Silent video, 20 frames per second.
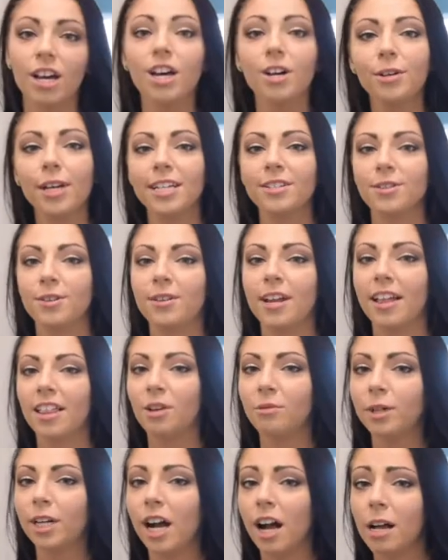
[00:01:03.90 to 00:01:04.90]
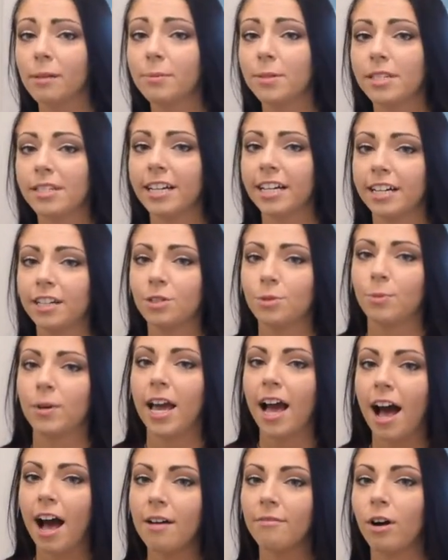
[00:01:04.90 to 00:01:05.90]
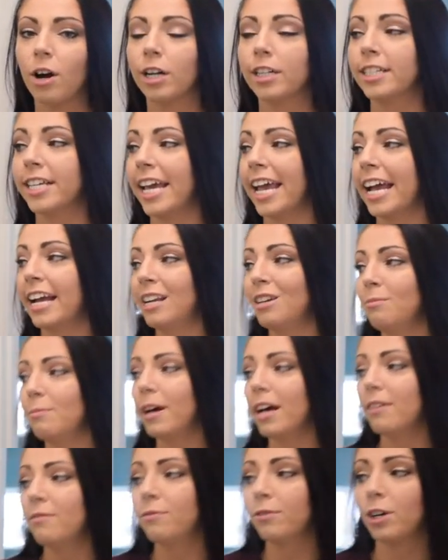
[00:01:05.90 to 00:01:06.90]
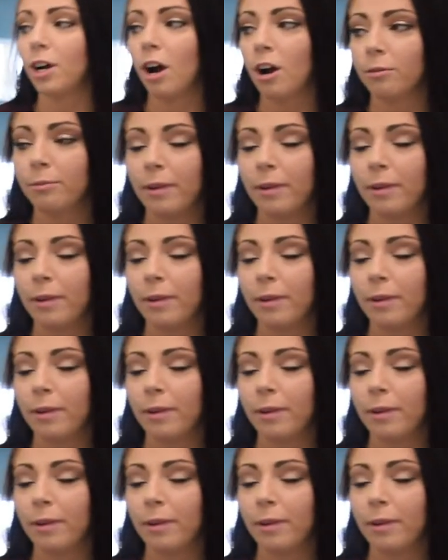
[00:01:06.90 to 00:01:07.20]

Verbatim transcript: Okay, so now that we're upstairs, we have our tanning bed for our